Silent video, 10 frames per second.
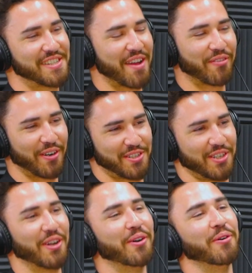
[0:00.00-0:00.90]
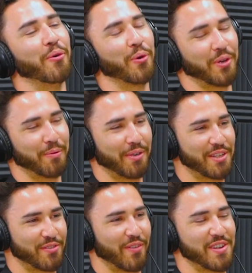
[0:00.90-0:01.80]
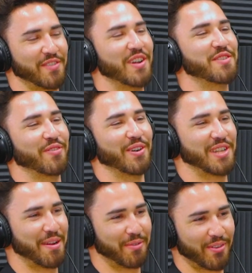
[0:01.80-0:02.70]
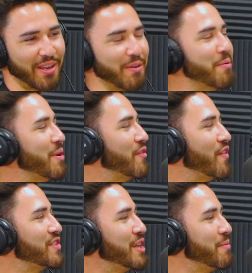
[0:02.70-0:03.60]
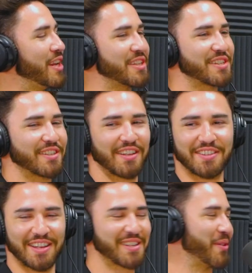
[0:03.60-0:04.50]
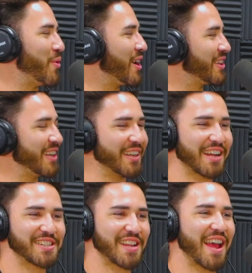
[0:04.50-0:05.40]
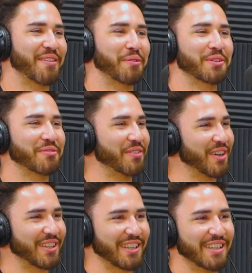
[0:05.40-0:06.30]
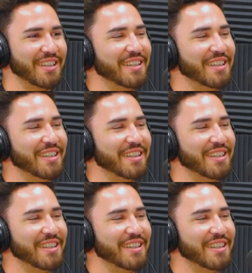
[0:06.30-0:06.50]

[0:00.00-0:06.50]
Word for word: It's not for a to-go order, but it's for a reservation for a table. They're like, we've been waiting for 15 minutes, and they, they just like walked in and got sat. Like, what the fuck?